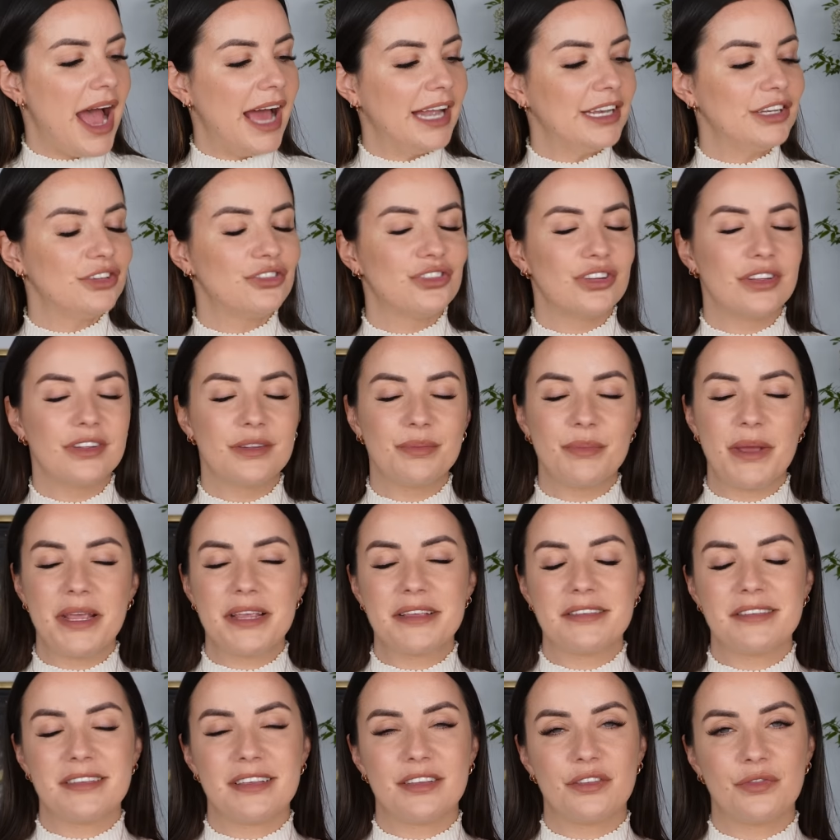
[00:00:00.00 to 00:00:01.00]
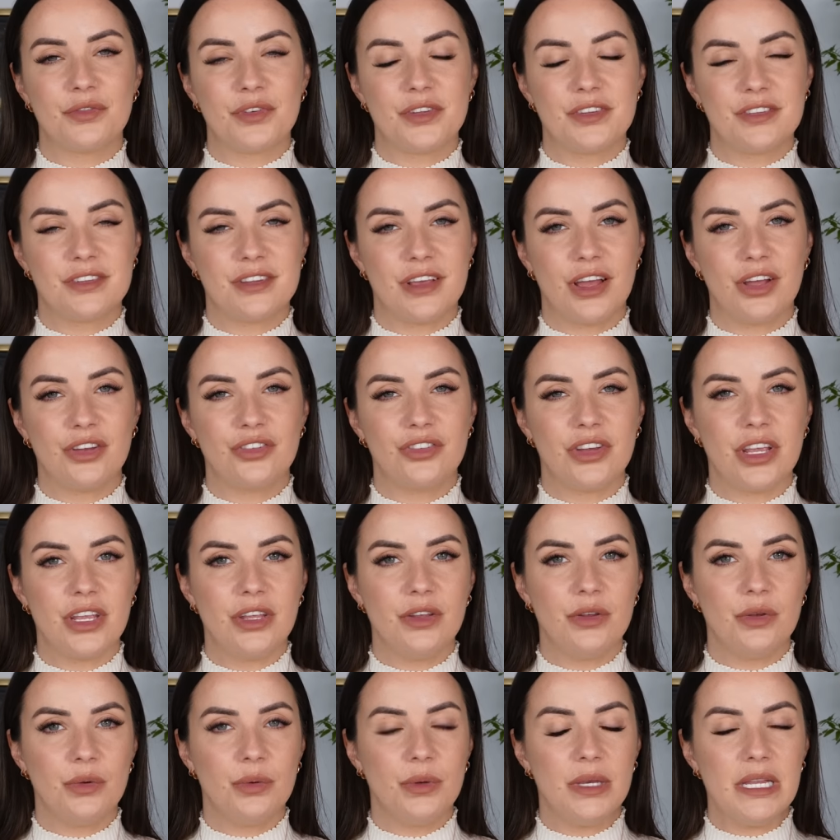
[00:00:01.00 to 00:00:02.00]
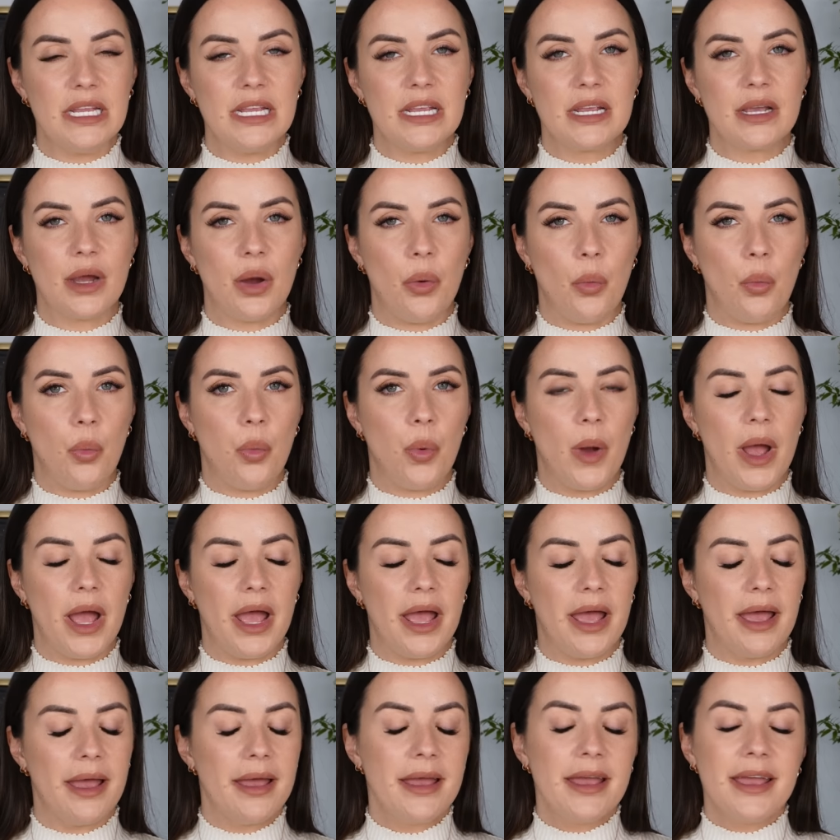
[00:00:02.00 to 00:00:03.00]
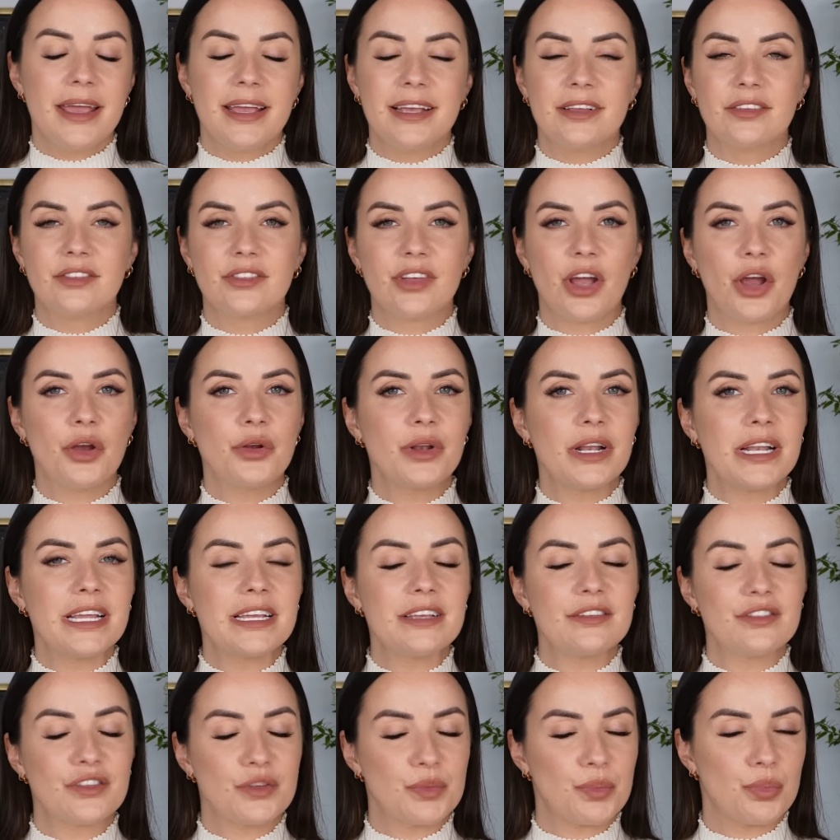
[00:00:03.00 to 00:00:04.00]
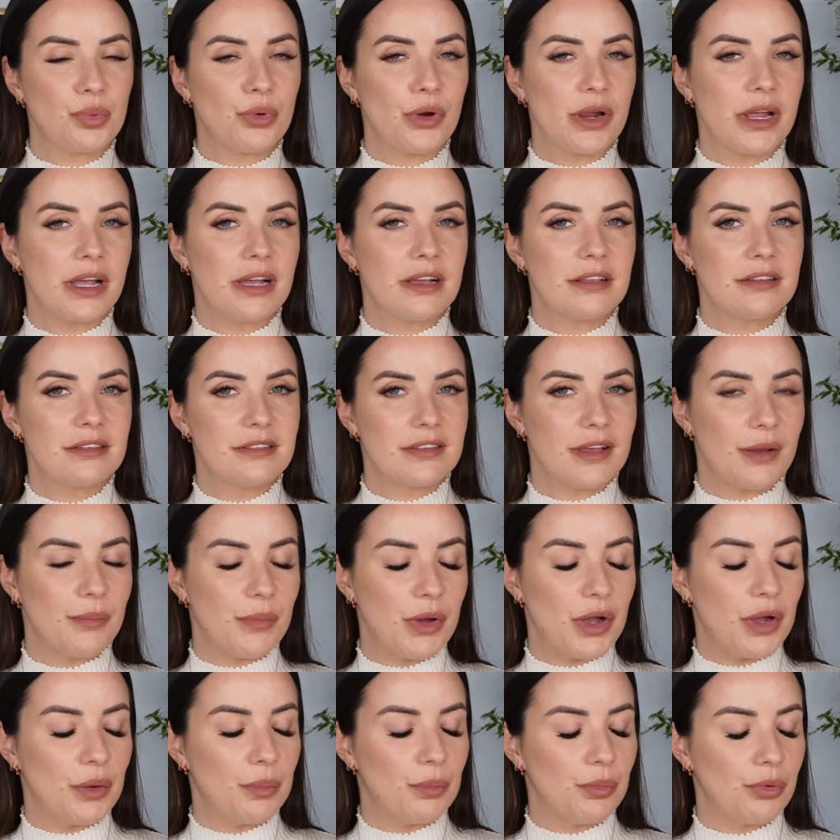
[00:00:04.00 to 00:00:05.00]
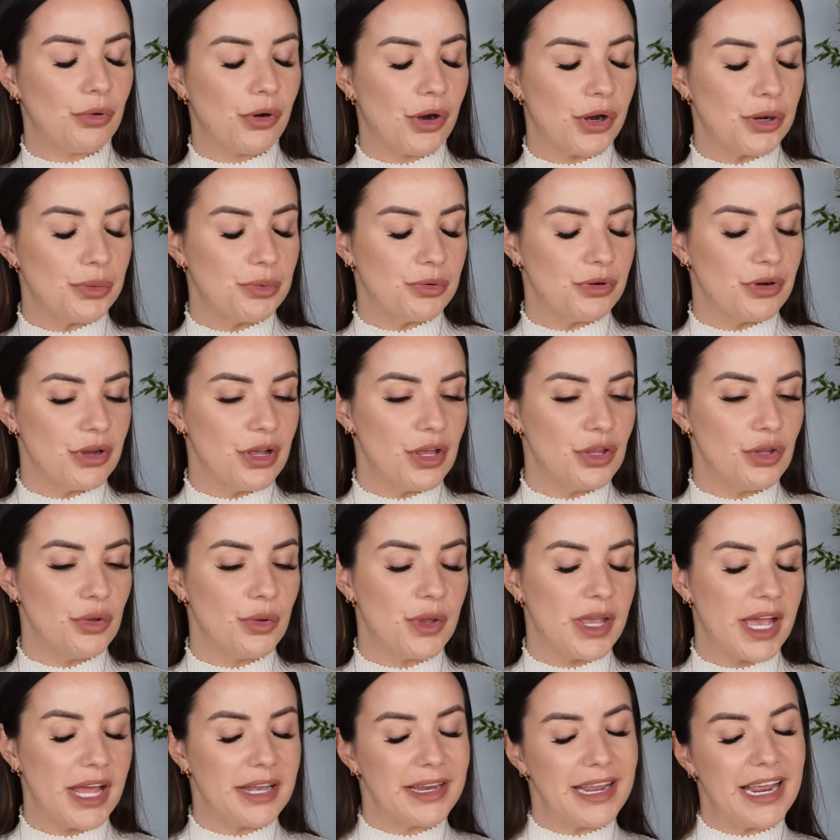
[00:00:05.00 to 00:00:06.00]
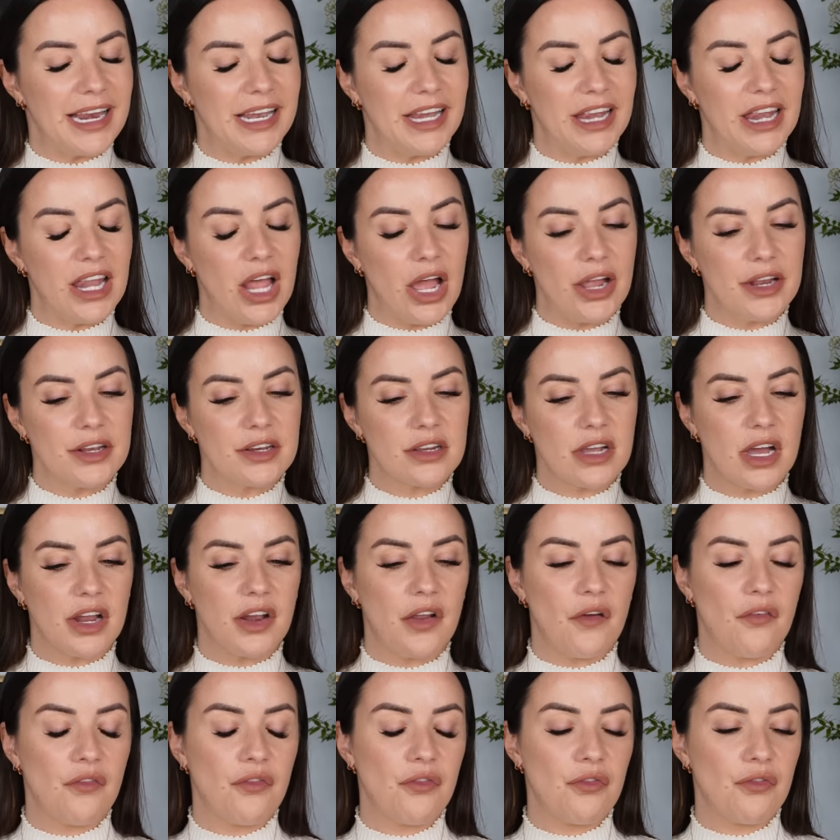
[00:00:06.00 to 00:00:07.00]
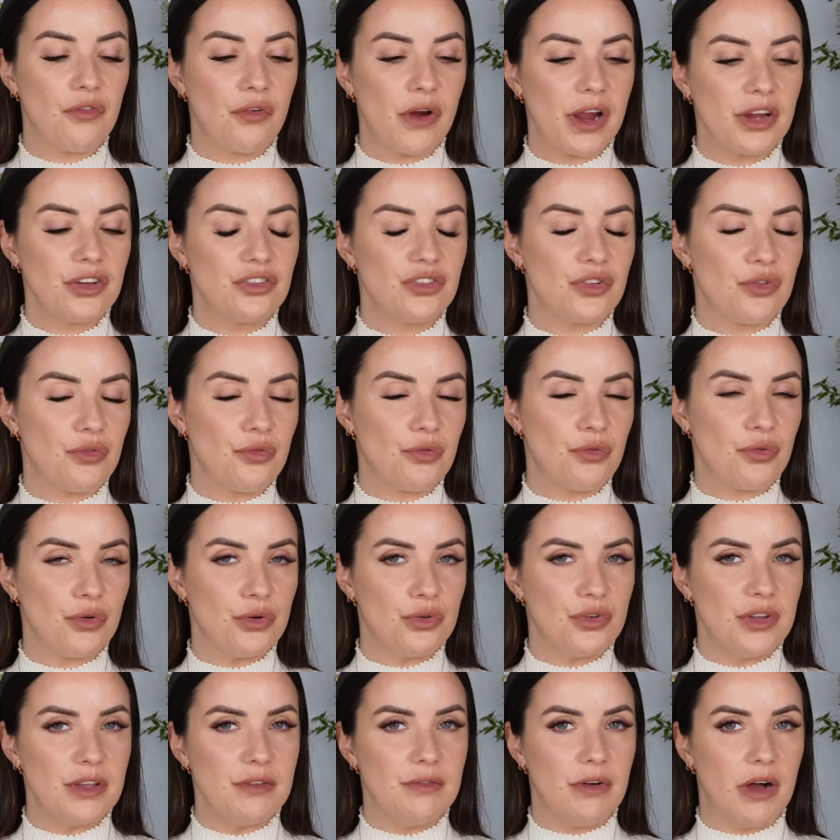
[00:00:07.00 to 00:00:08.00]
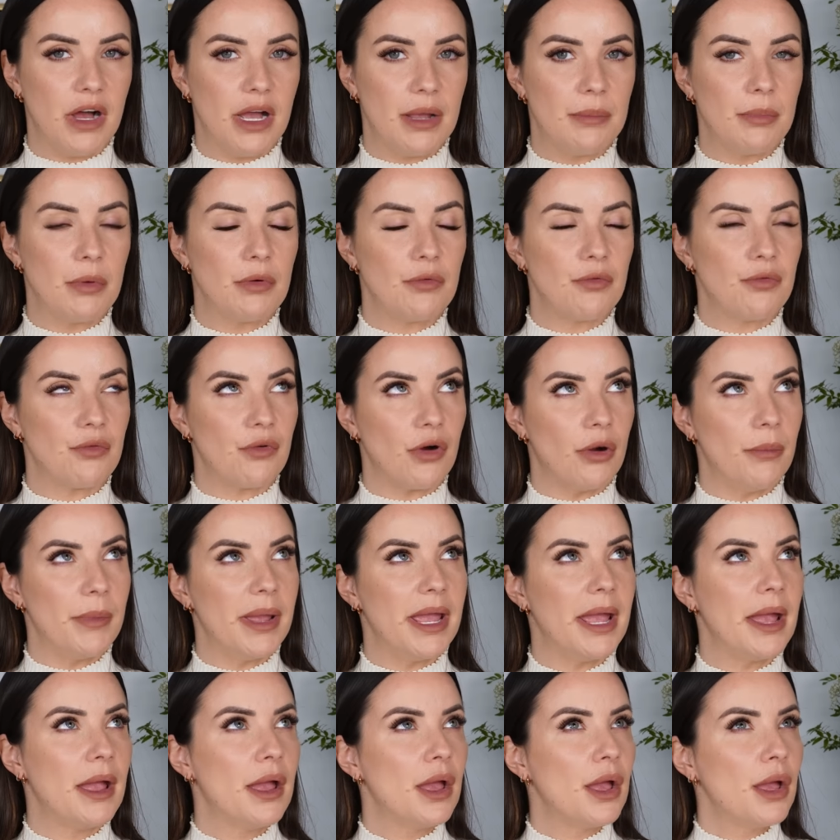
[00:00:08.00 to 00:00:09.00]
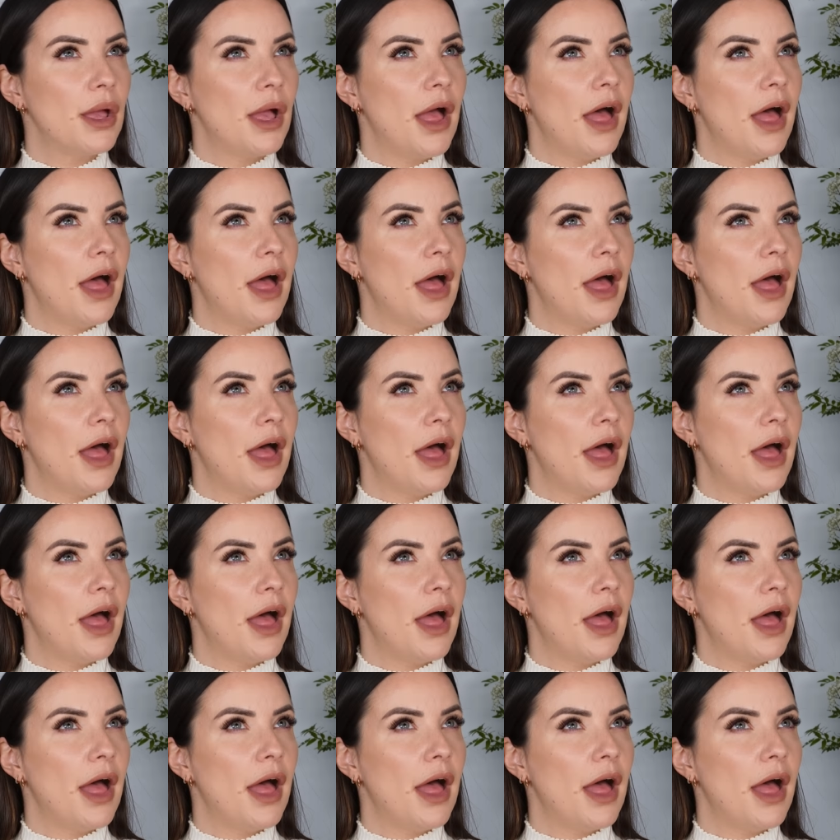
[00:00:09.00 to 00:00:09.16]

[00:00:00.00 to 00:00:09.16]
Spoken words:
And it just makes this for such a unique wear. It's totally spring summer appropriate. You get a light kind of fresh fruity vibe from it.